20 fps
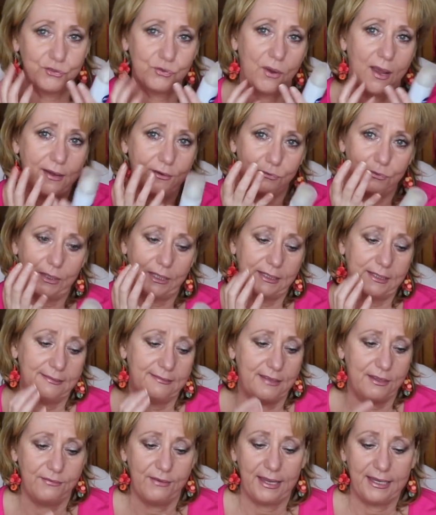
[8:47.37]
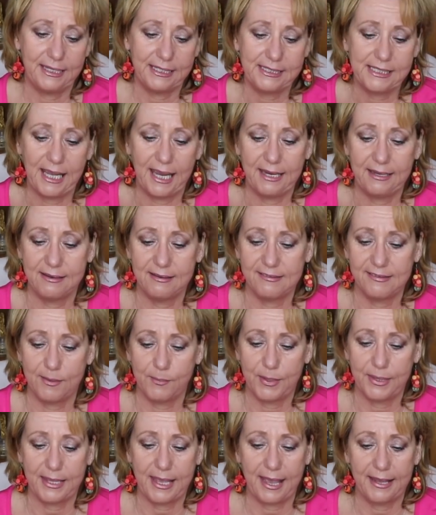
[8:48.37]
try to really see if I can tighten
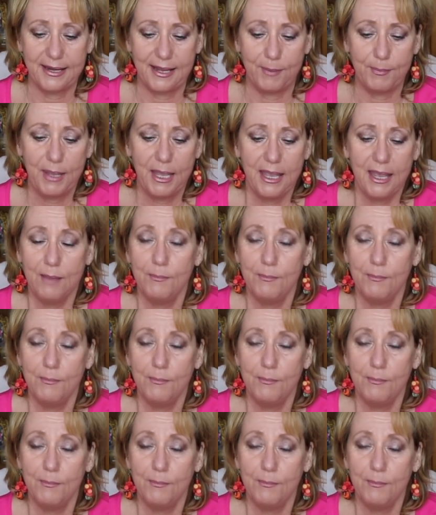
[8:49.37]
some of that up.